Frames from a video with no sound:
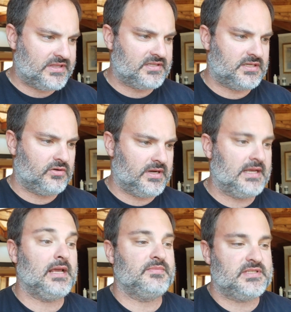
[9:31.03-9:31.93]
with this
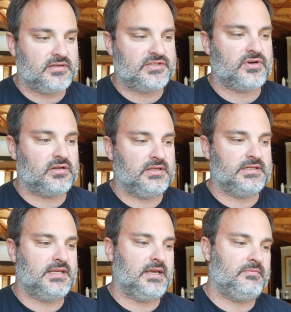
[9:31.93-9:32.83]
degree, and I'm still
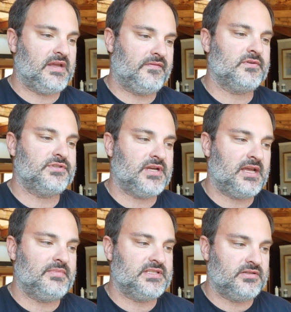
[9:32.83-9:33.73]
struggling to get my first
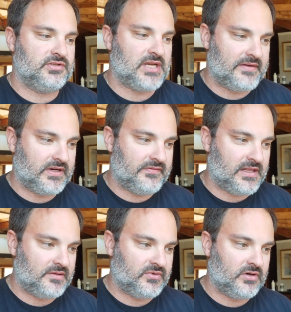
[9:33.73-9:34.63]
job as a Java
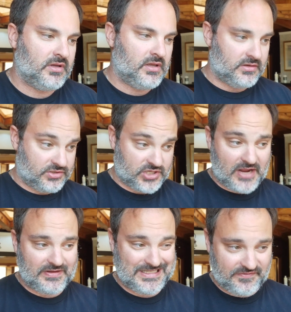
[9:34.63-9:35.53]

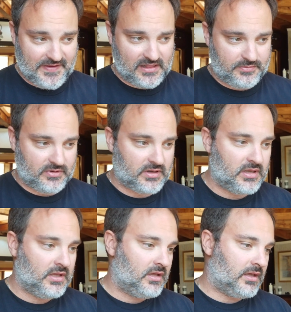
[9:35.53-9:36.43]
developer.
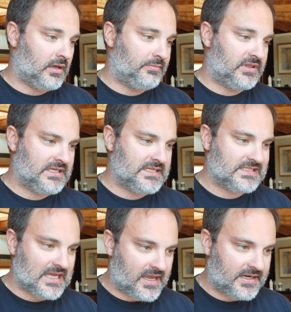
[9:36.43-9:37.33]

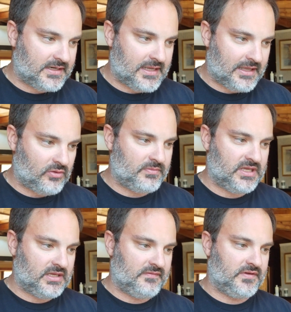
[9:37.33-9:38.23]
Please guide and help
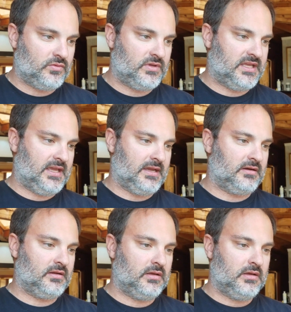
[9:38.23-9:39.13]
me if you
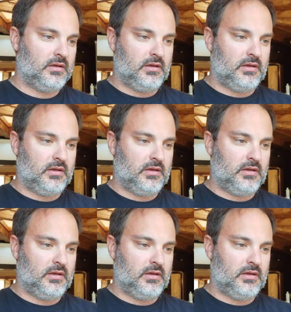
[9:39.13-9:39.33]
can.